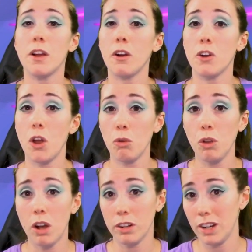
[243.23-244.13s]
are no
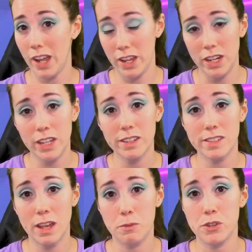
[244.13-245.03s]
longer any
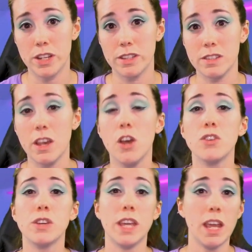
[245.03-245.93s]
exceptions
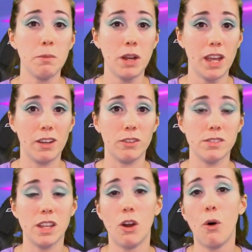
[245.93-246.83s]
to camera angles
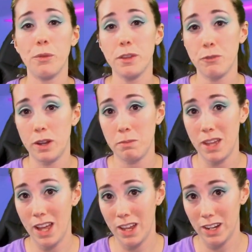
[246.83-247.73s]
that only frame the
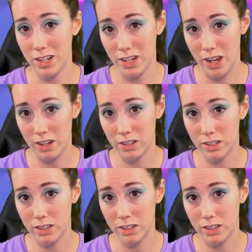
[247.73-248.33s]
head and neck.